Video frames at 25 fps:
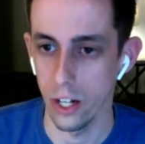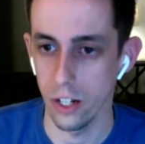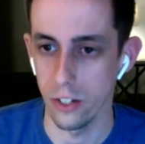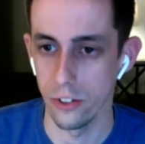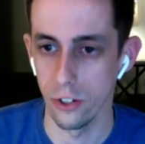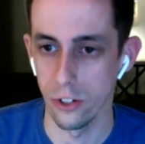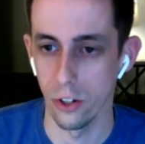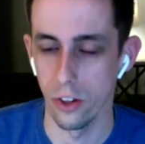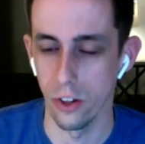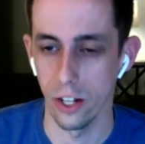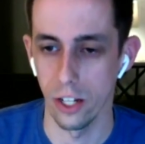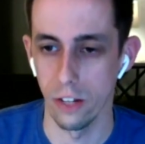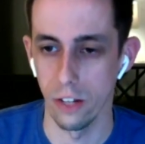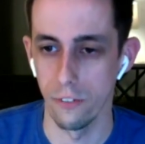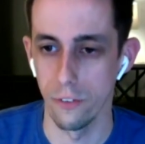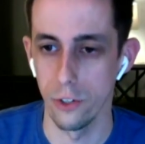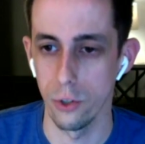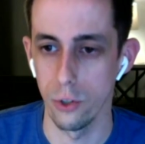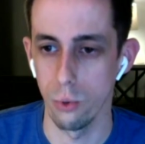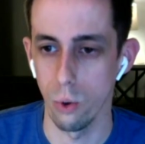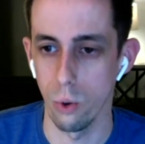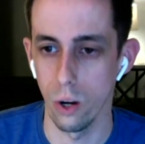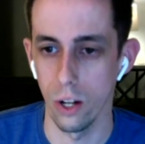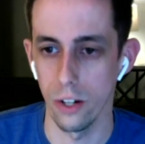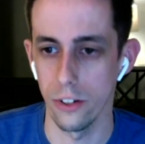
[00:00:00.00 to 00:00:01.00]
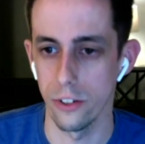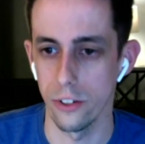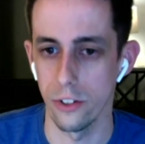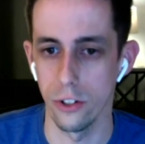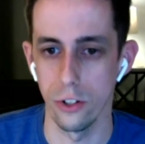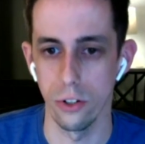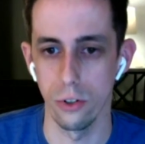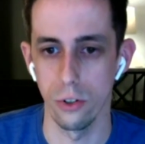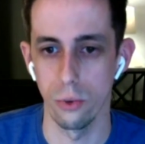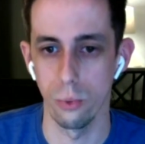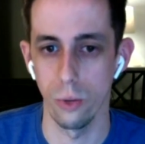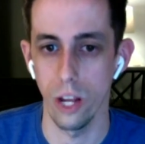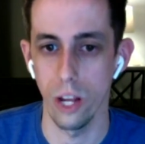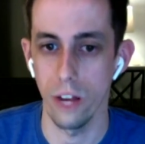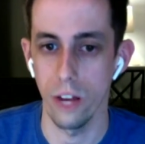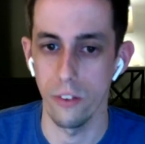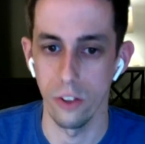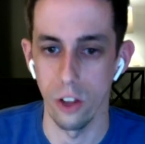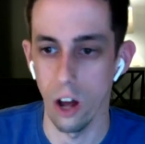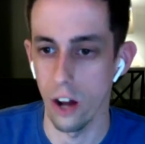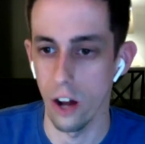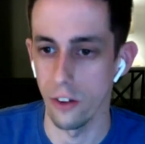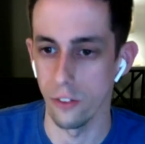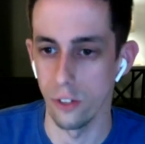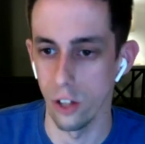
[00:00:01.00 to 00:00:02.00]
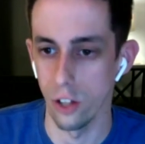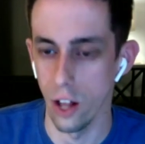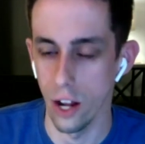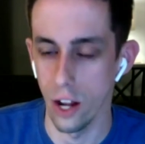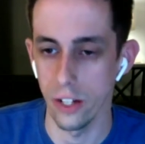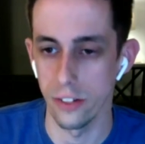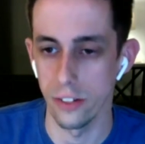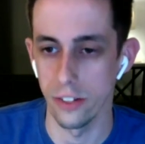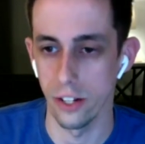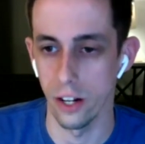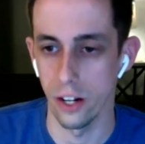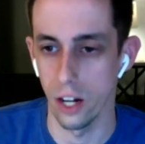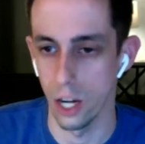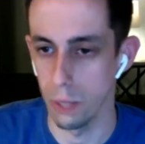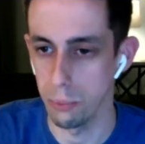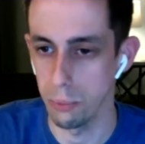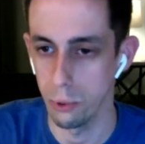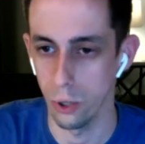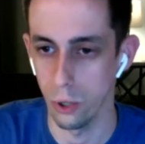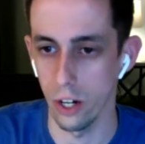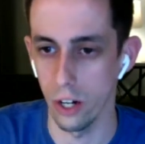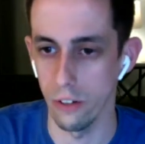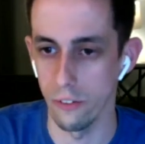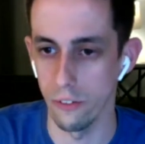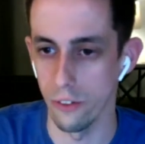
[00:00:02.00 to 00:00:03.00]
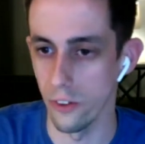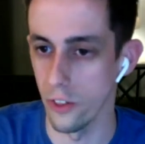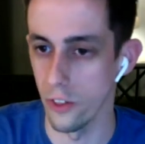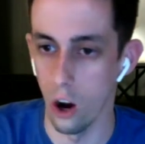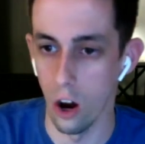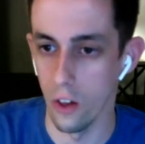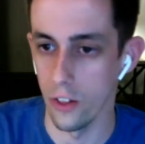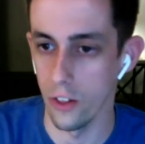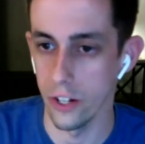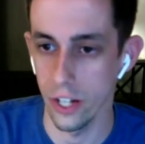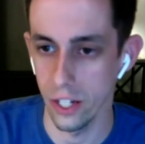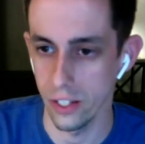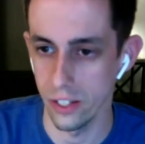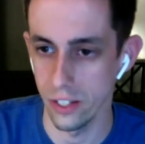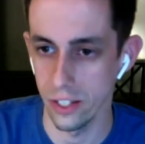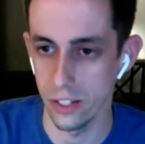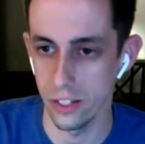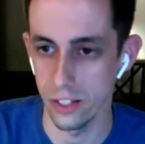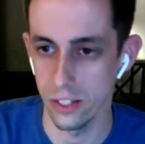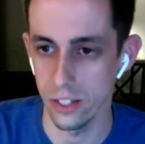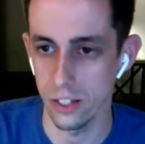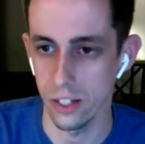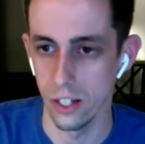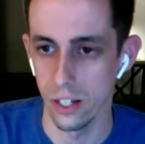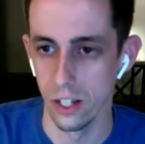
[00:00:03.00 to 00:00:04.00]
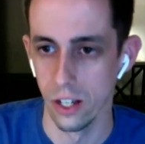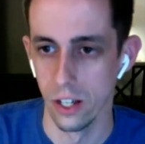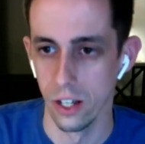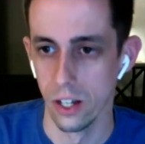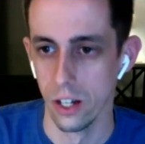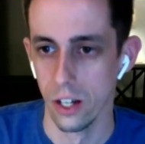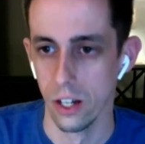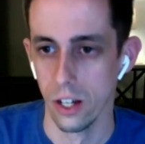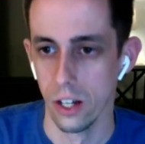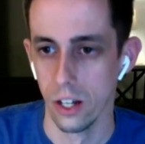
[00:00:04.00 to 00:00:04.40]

So like if you want to, we have a lot of clients that upgrade for the holiday season,